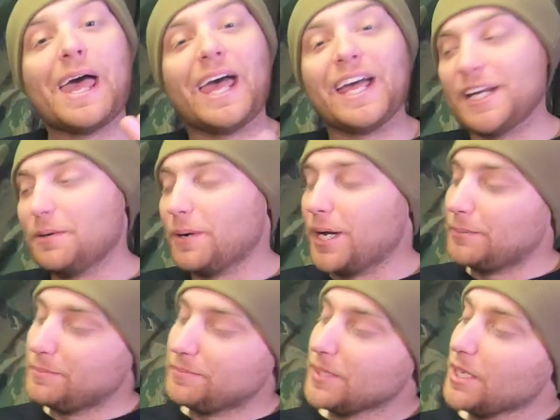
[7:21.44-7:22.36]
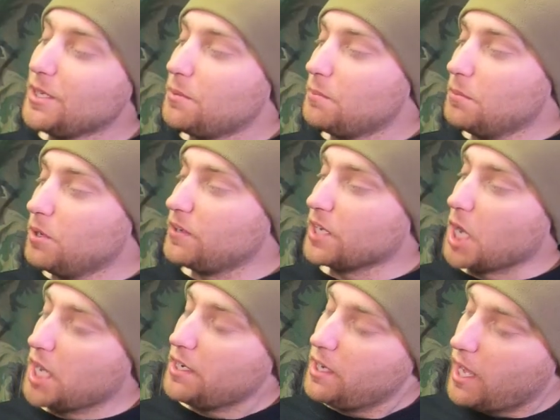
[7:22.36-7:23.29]
Anyway, moving
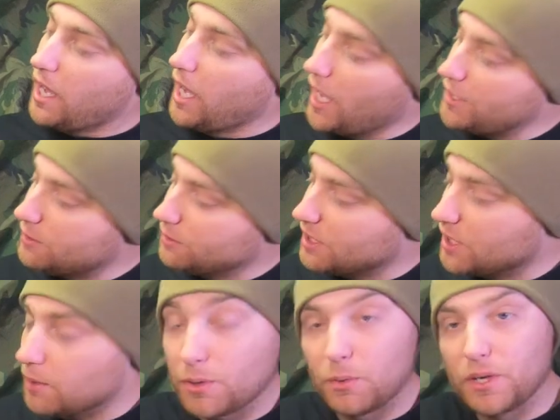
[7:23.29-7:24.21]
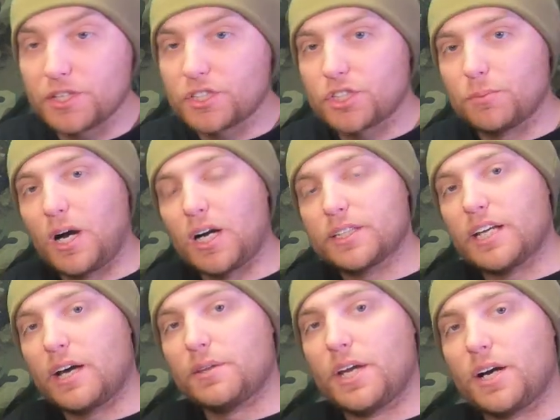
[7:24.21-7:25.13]
on. I don't think I'm going to wear the Shemagh
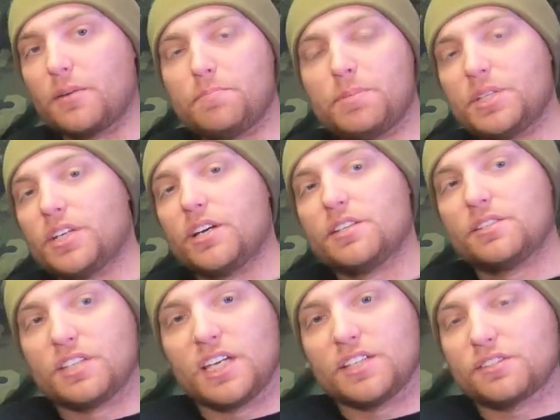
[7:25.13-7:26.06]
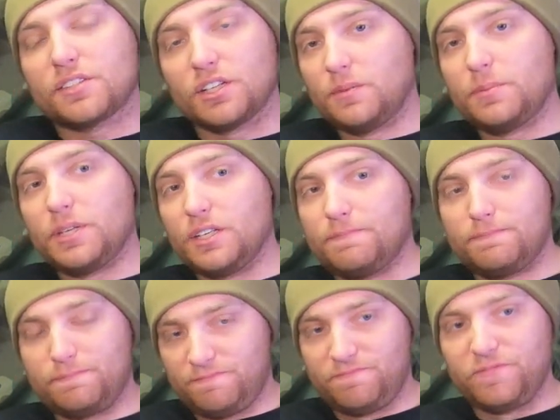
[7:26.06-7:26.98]
down there because it's going to be
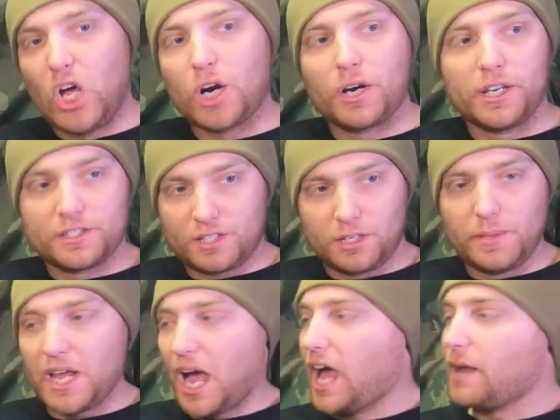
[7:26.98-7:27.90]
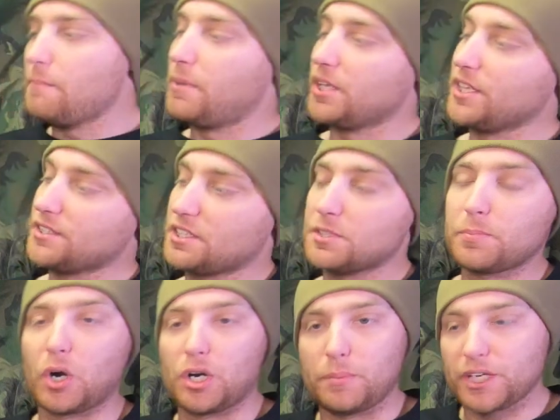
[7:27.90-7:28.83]
Florida, it's going to be hot, but this is
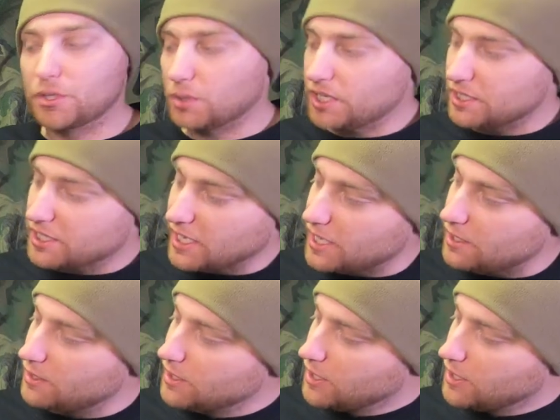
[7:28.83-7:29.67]
part of my green kit.